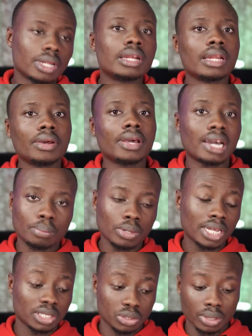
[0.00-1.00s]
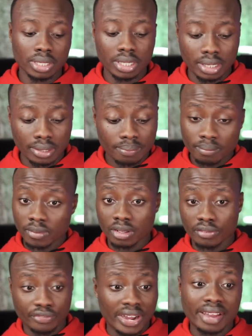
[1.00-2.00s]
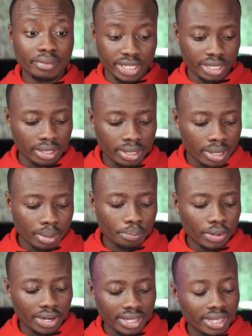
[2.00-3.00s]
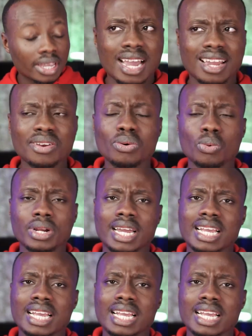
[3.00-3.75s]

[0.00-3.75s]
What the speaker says: Now that Apple has joined the 5G party, I kind of wonder.